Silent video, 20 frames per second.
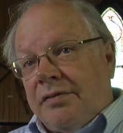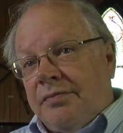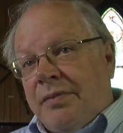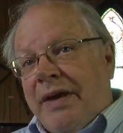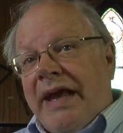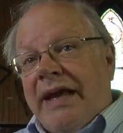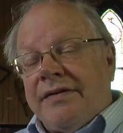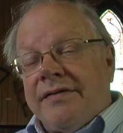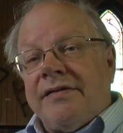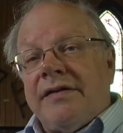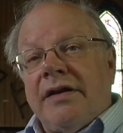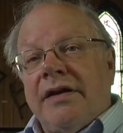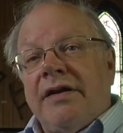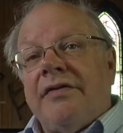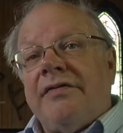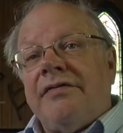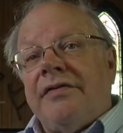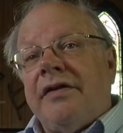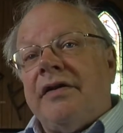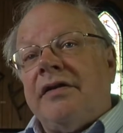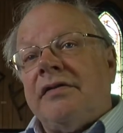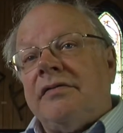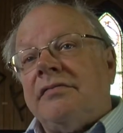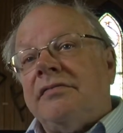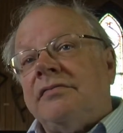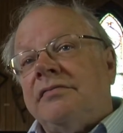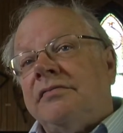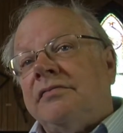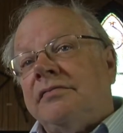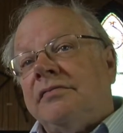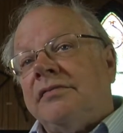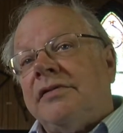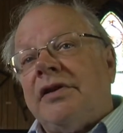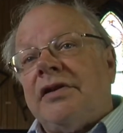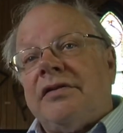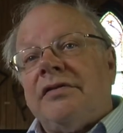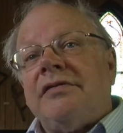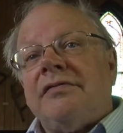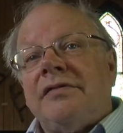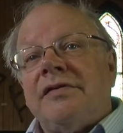passing of
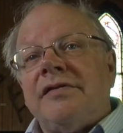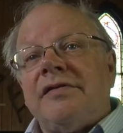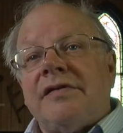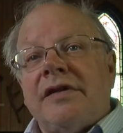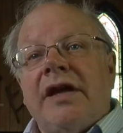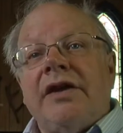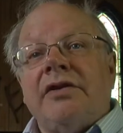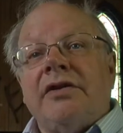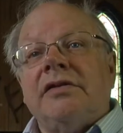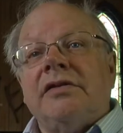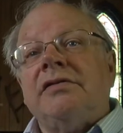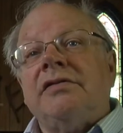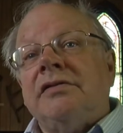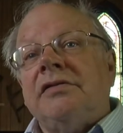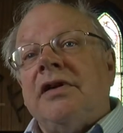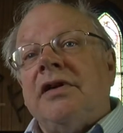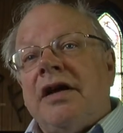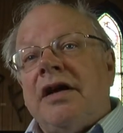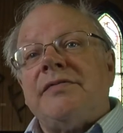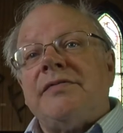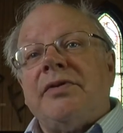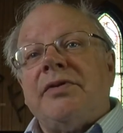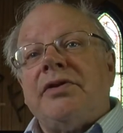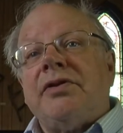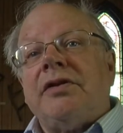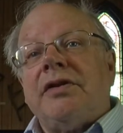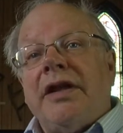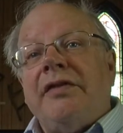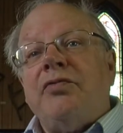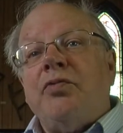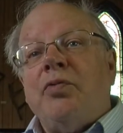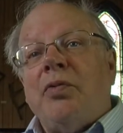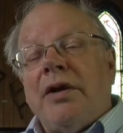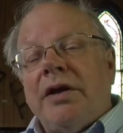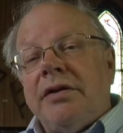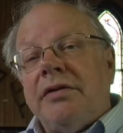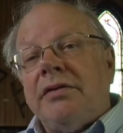their son or husband or loved one.